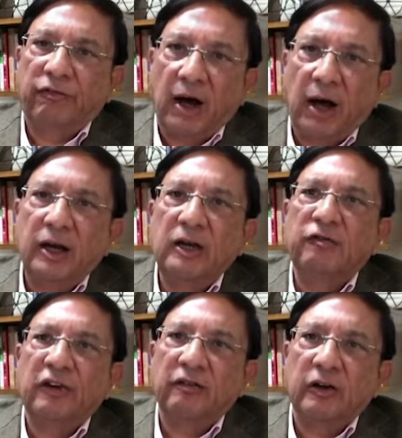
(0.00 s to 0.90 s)
far
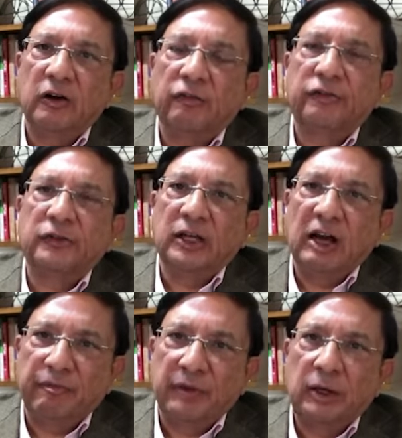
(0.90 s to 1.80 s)
in favor of the
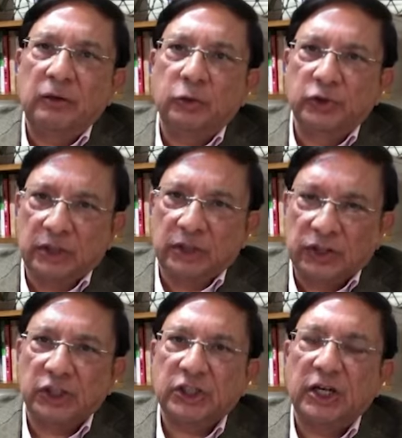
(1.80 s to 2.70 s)
government, who is the
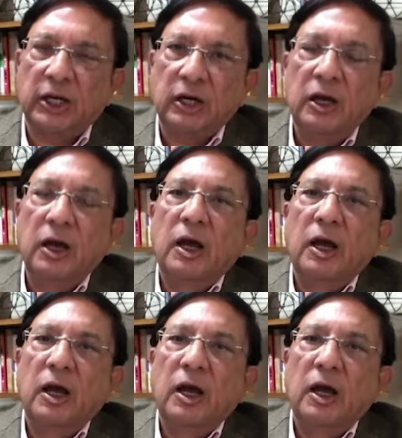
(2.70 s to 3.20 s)
concessionaire,